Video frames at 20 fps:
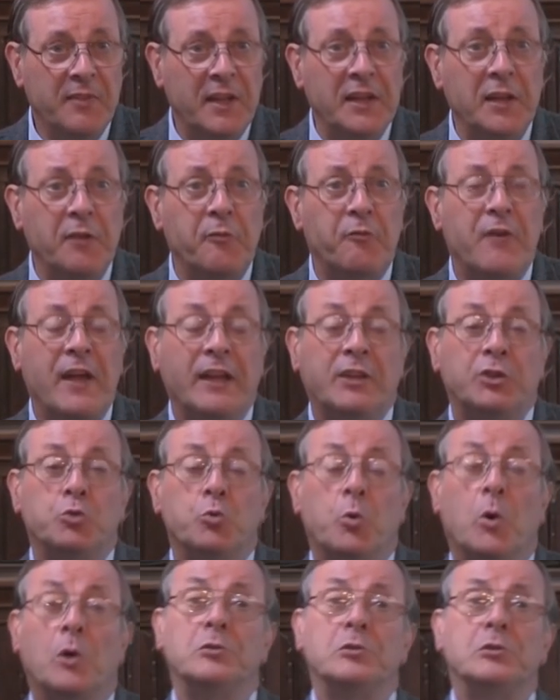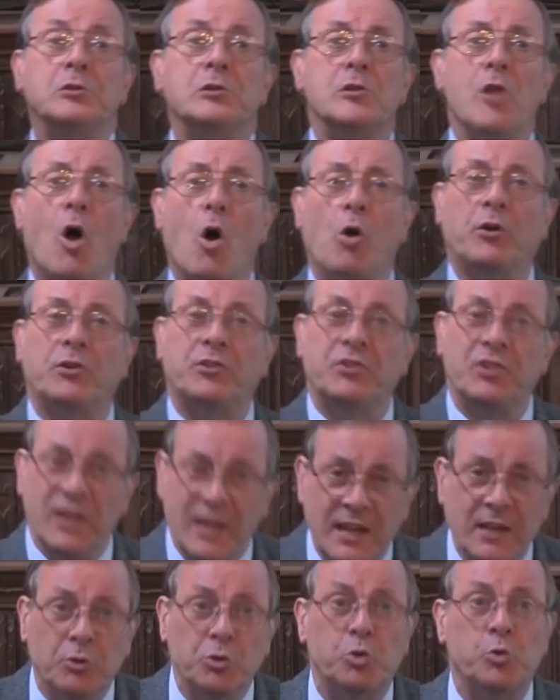then in effect you are locked
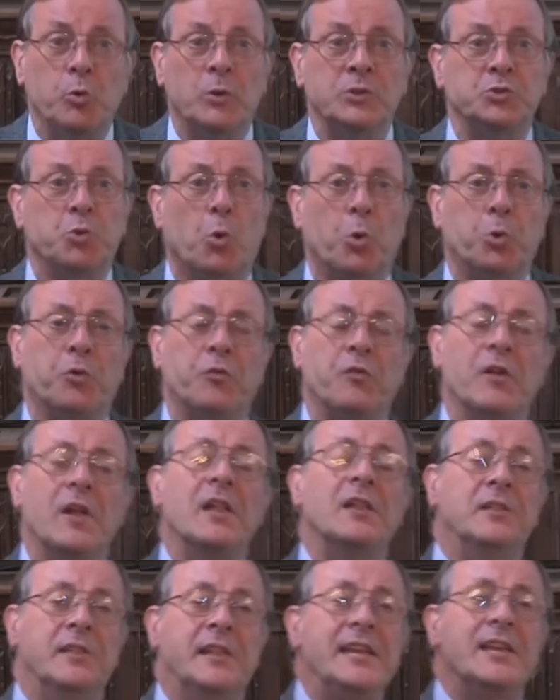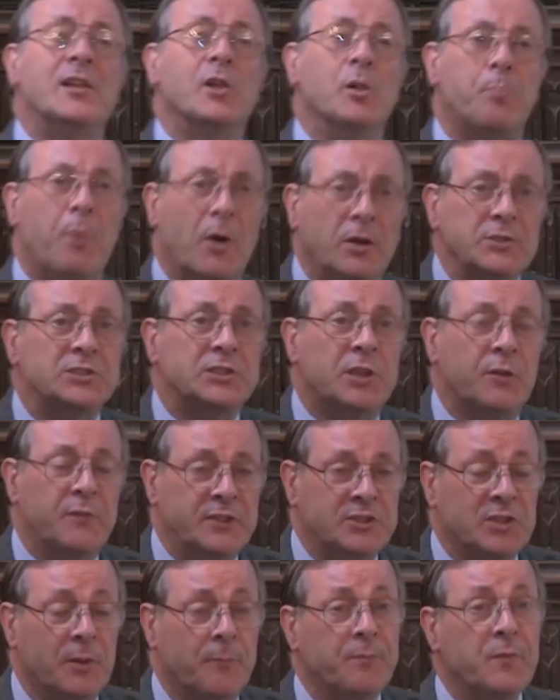into a sort of legal
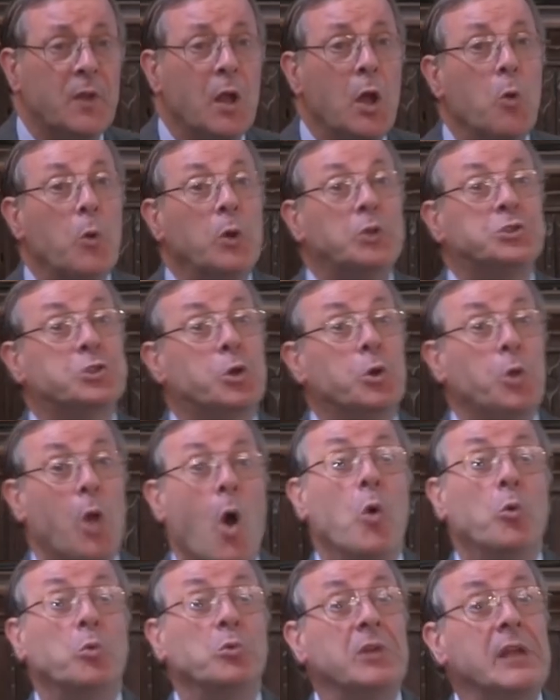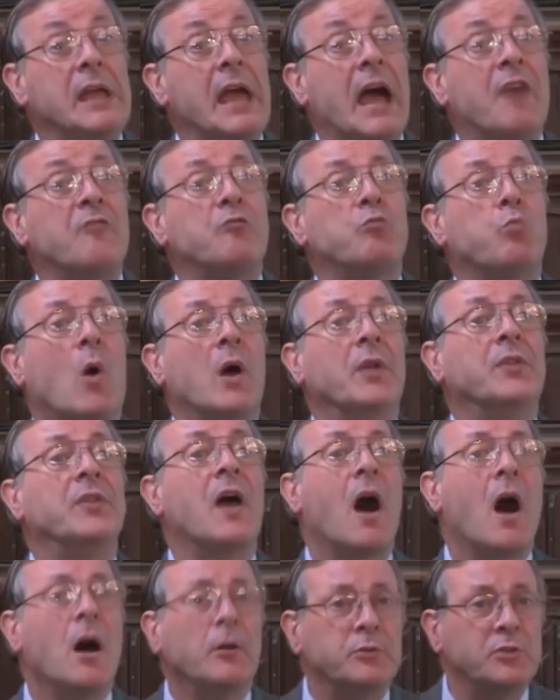positivism which could only have
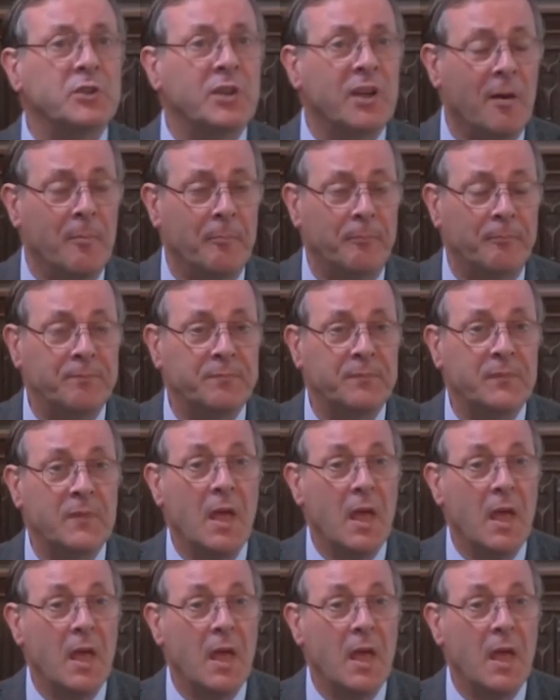one outcome.